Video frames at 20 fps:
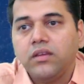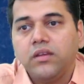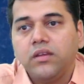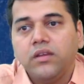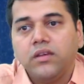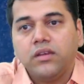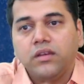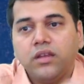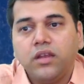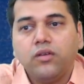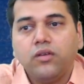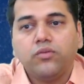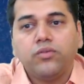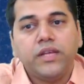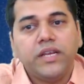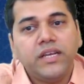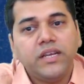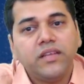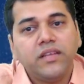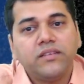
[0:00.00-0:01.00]
Now
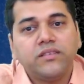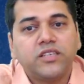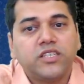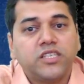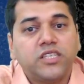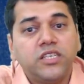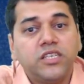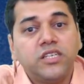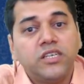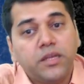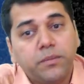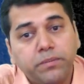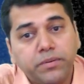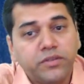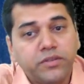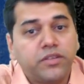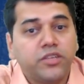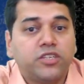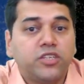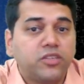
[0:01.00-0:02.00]
in day 16,
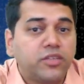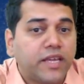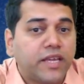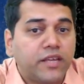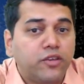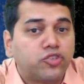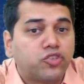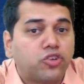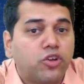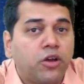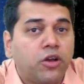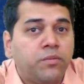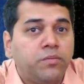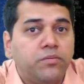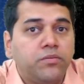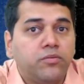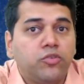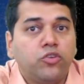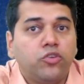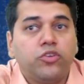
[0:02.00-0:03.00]
depreciation, can you stop?
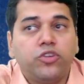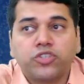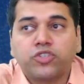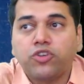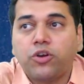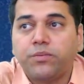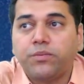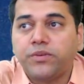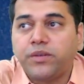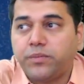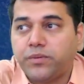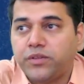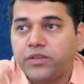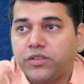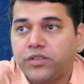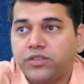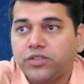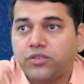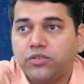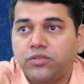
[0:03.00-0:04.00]
No, you stop
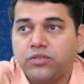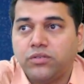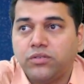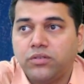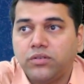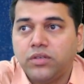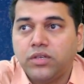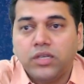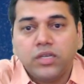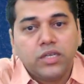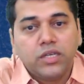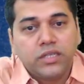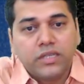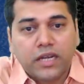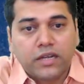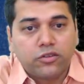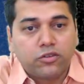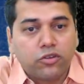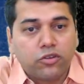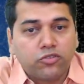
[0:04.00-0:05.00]
depreciation. No,
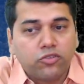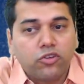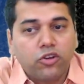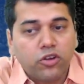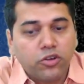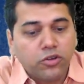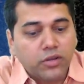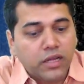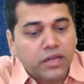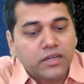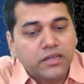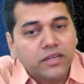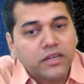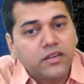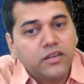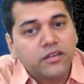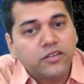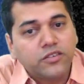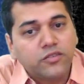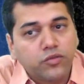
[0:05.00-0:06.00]
that is also not
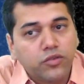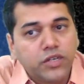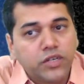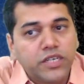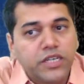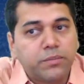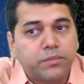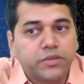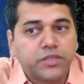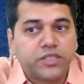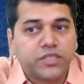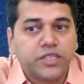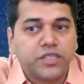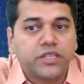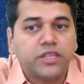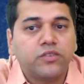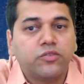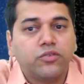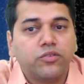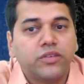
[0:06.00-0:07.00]
until it is fully
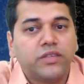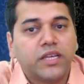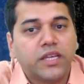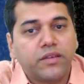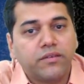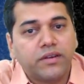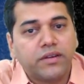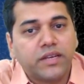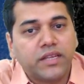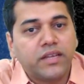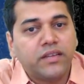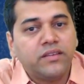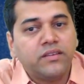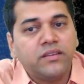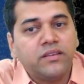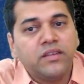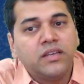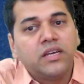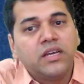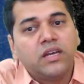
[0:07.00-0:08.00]
depreciated. So in the given case,
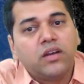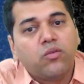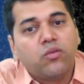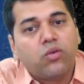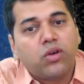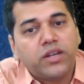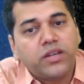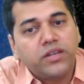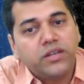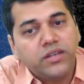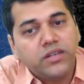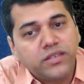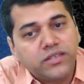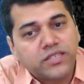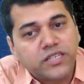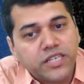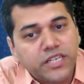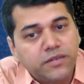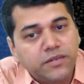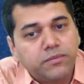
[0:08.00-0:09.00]
what his
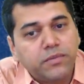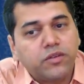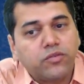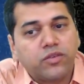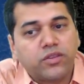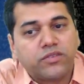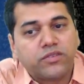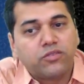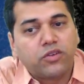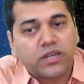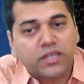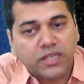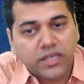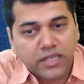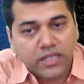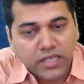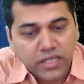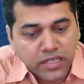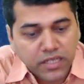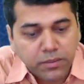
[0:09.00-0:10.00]
treatment was not
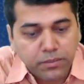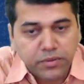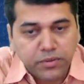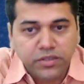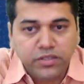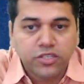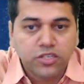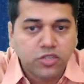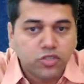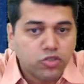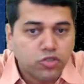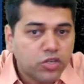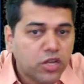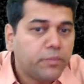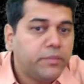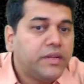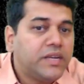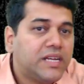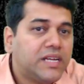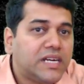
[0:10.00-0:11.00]
correct, depreciation should have
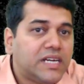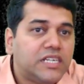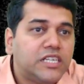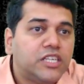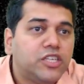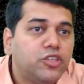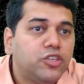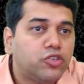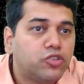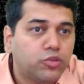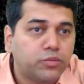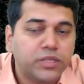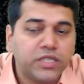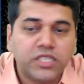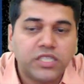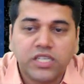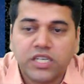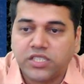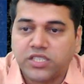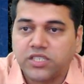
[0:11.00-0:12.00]
been continued to be
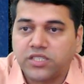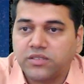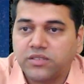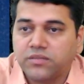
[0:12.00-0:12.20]
charged.